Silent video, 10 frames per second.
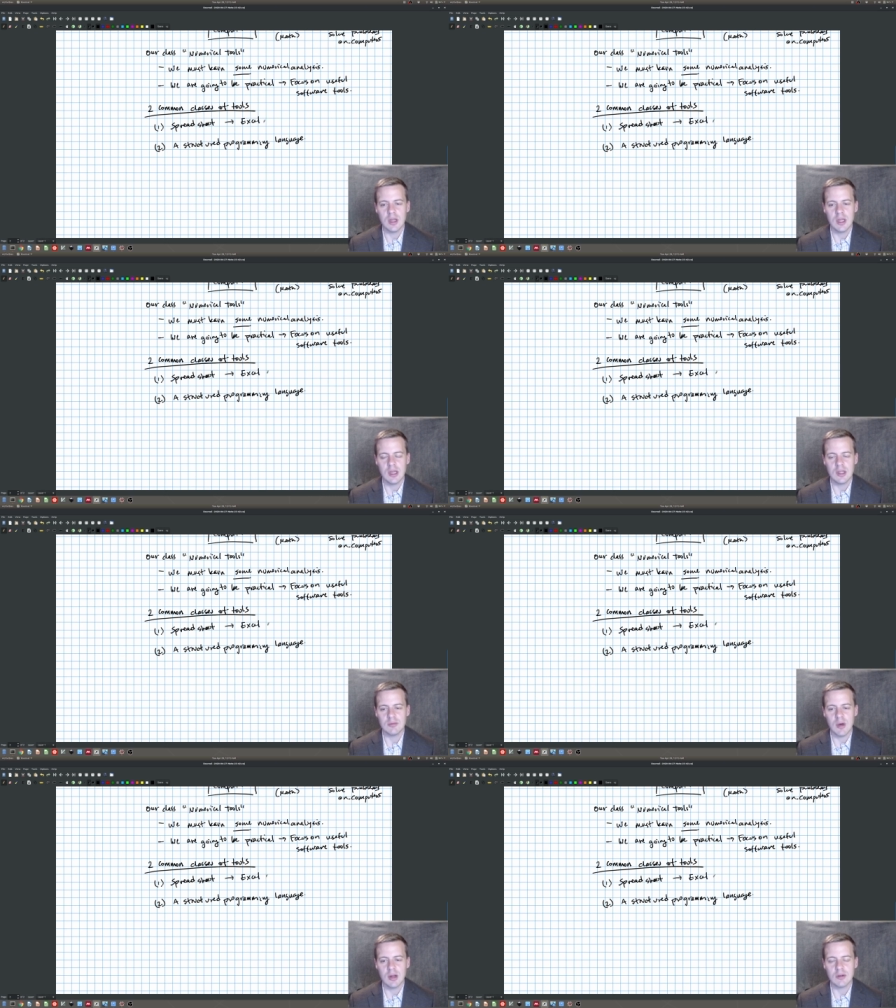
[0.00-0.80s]
is
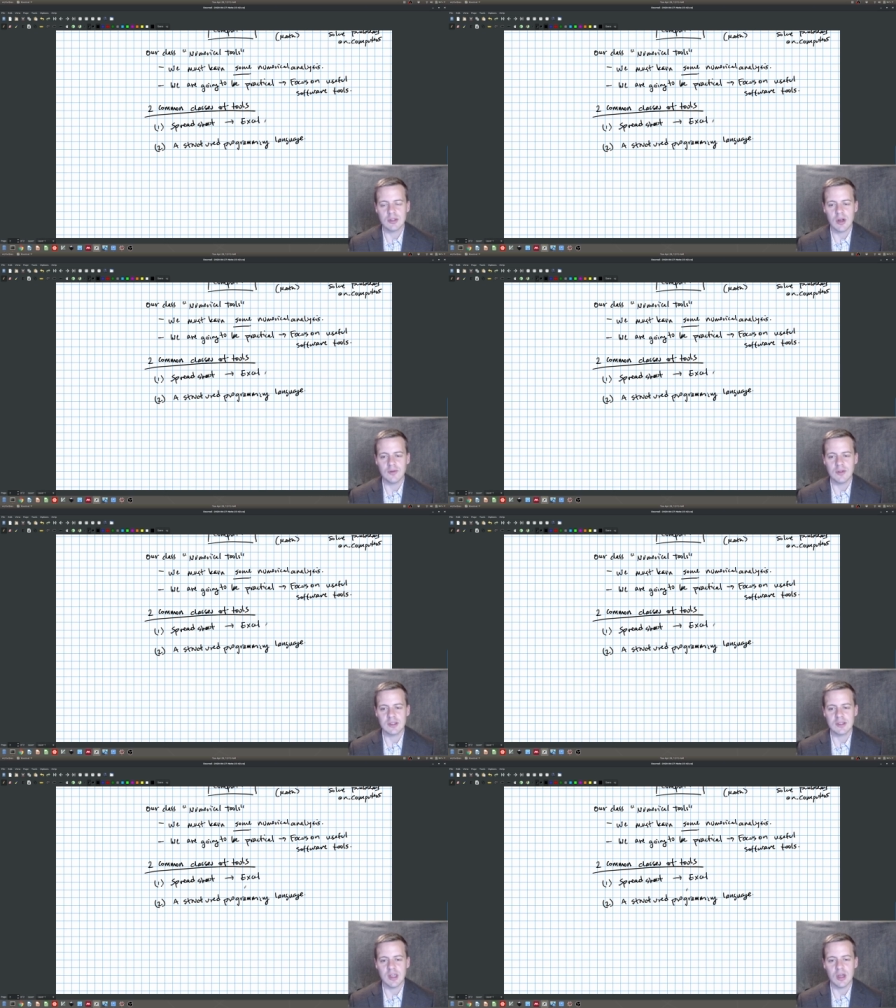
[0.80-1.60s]
Microsoft
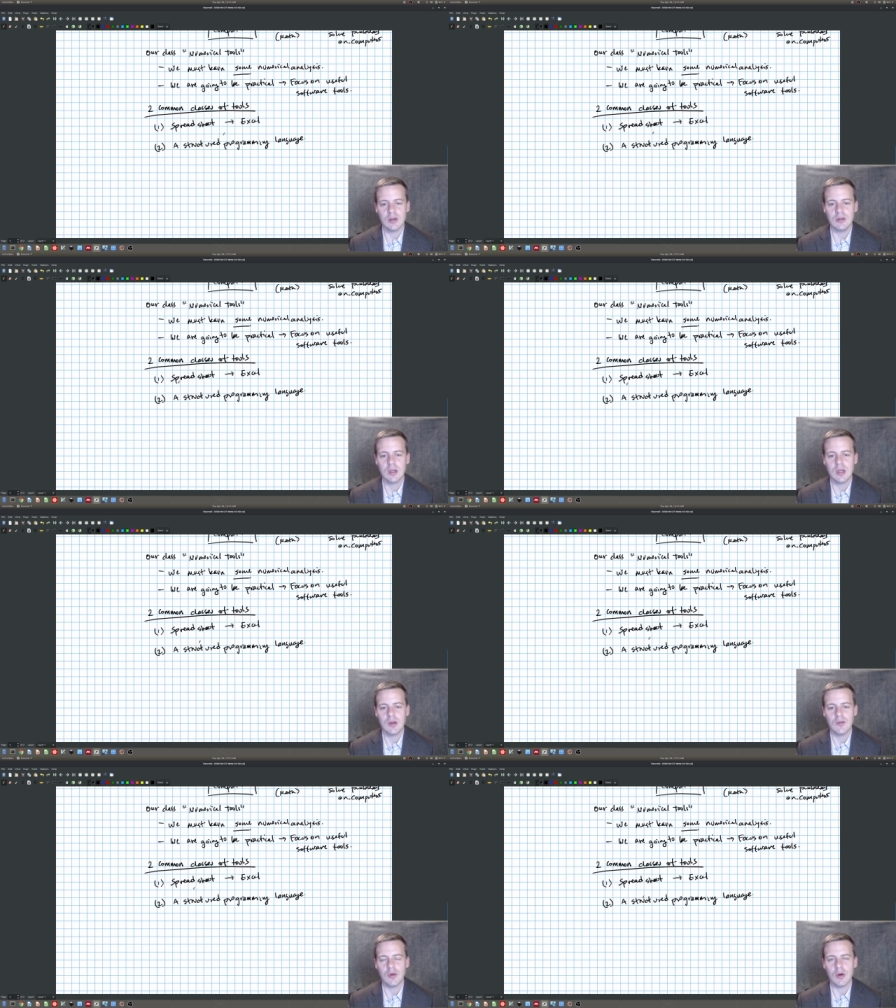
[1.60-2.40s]
Excel
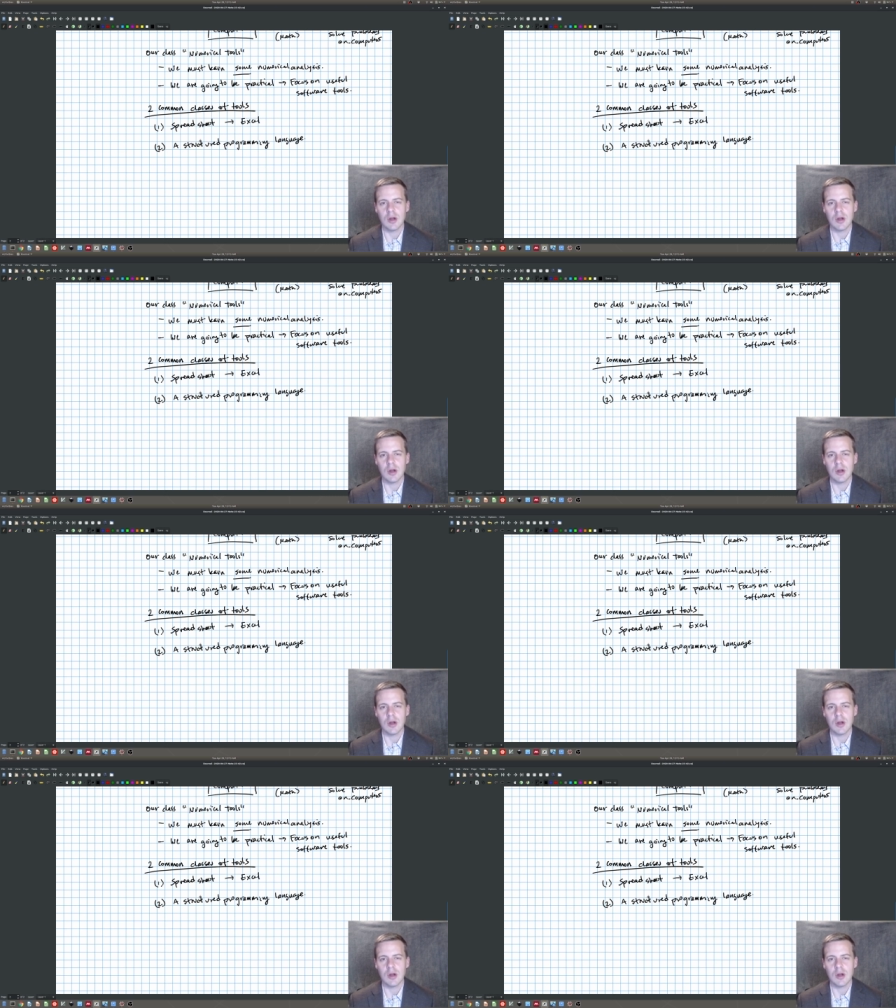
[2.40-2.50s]
for